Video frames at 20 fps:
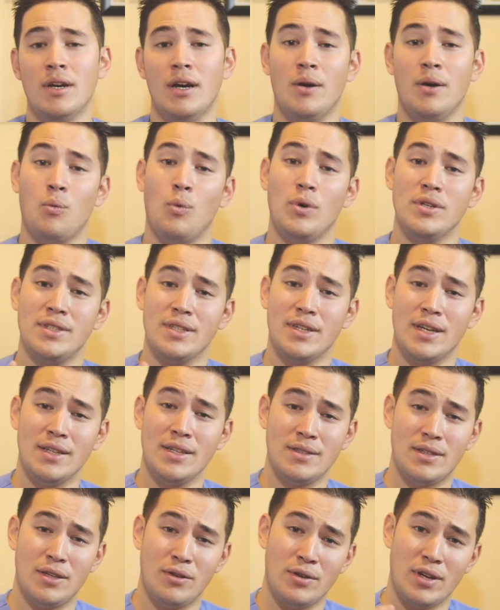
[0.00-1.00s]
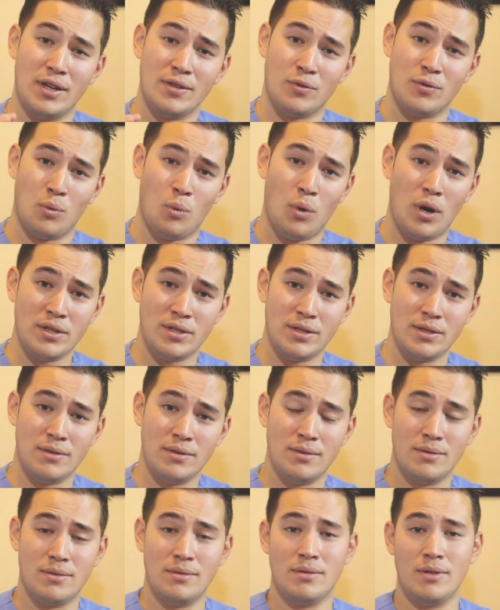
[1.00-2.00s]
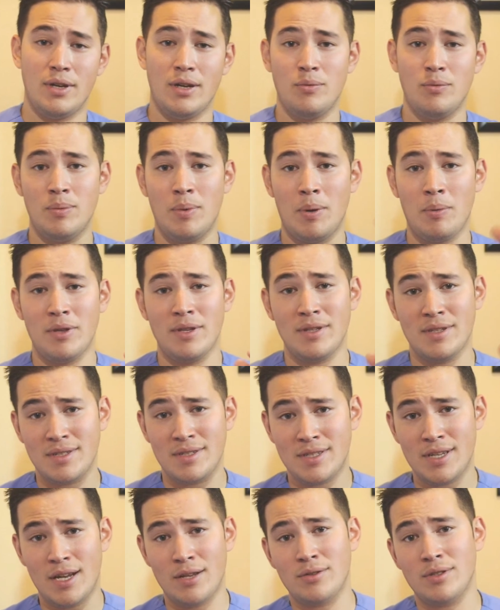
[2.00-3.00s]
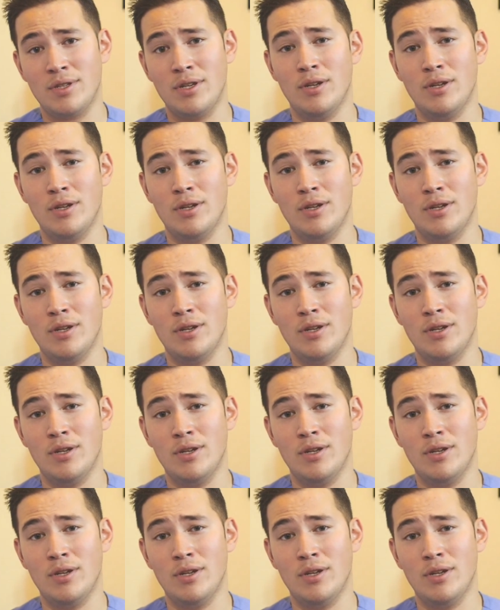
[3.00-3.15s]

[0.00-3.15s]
Once again, thank you guys for watching, and remember that this channel is